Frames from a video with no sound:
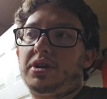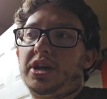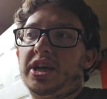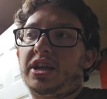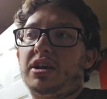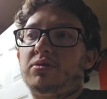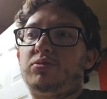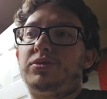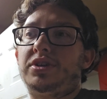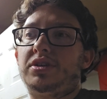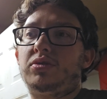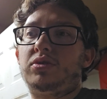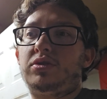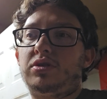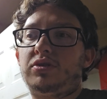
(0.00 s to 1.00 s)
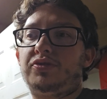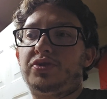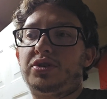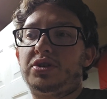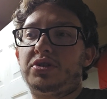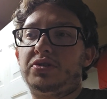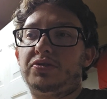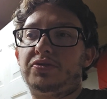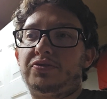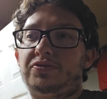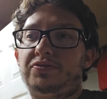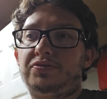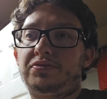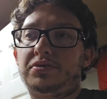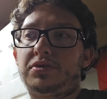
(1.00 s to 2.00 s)
and I went off of
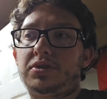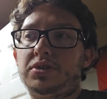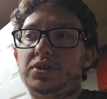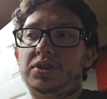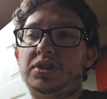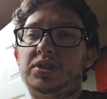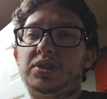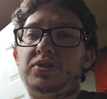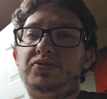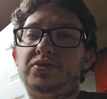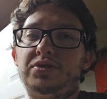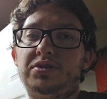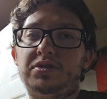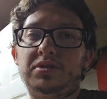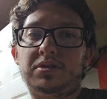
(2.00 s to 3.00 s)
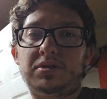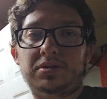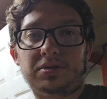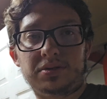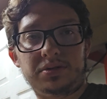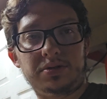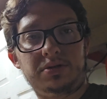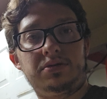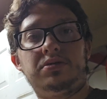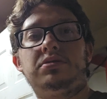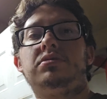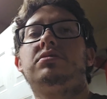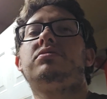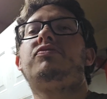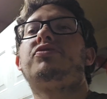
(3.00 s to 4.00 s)
60 foot
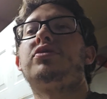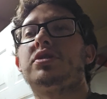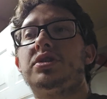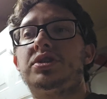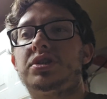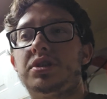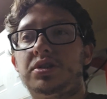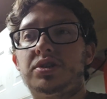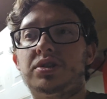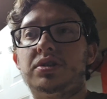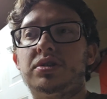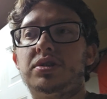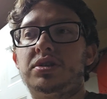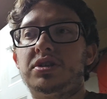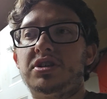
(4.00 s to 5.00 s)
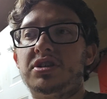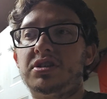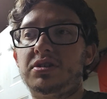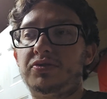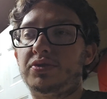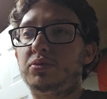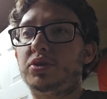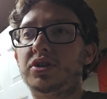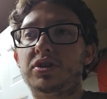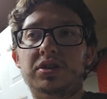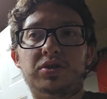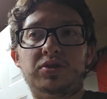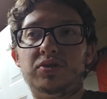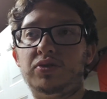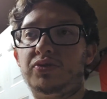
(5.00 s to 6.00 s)
for consistency. If it went like a
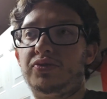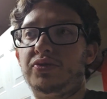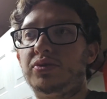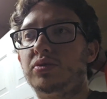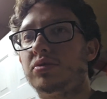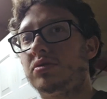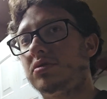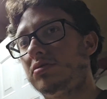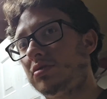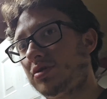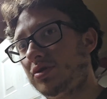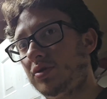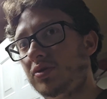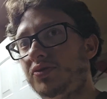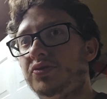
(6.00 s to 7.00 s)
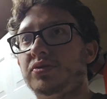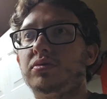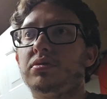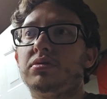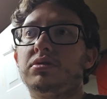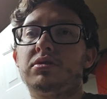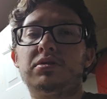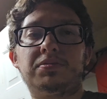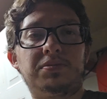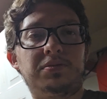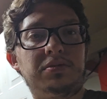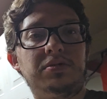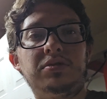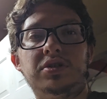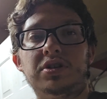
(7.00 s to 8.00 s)
2.4 to a
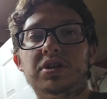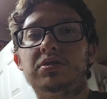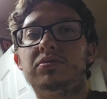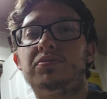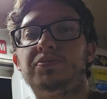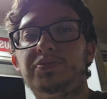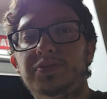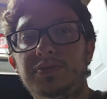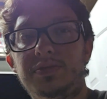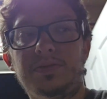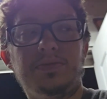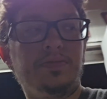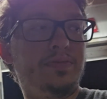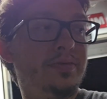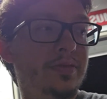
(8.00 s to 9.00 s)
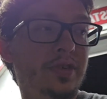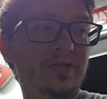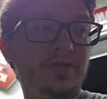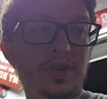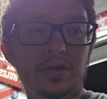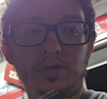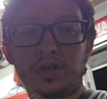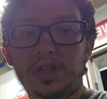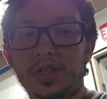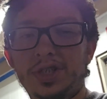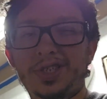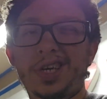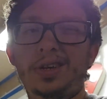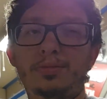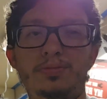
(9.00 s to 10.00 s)
2.4, if they were in the
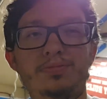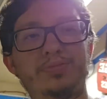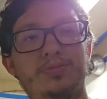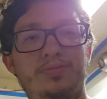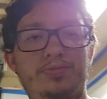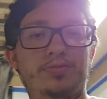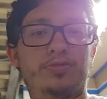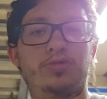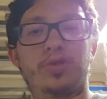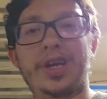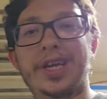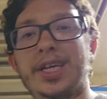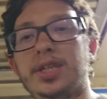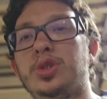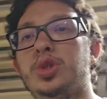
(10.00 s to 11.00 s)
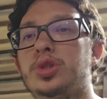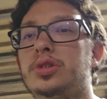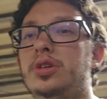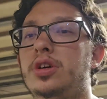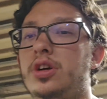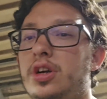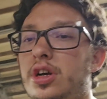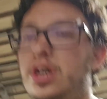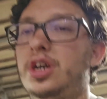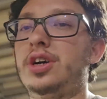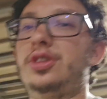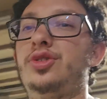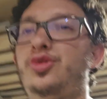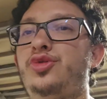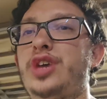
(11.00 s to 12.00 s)
same range.
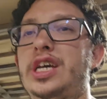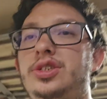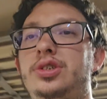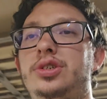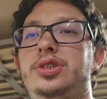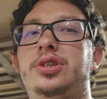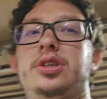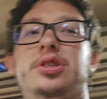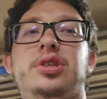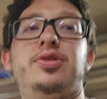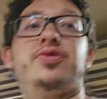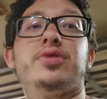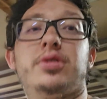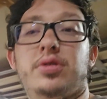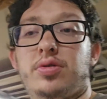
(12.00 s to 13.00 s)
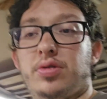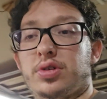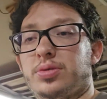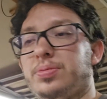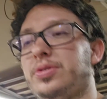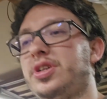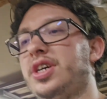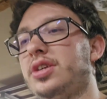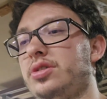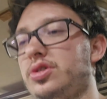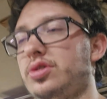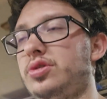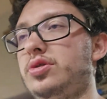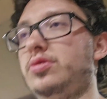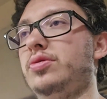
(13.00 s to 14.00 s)
The fastest 60 foot the car's put down is
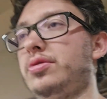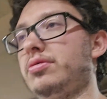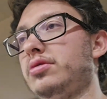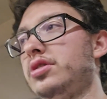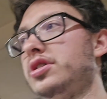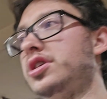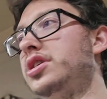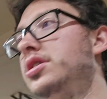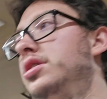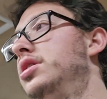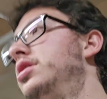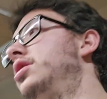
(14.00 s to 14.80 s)
a 2.3.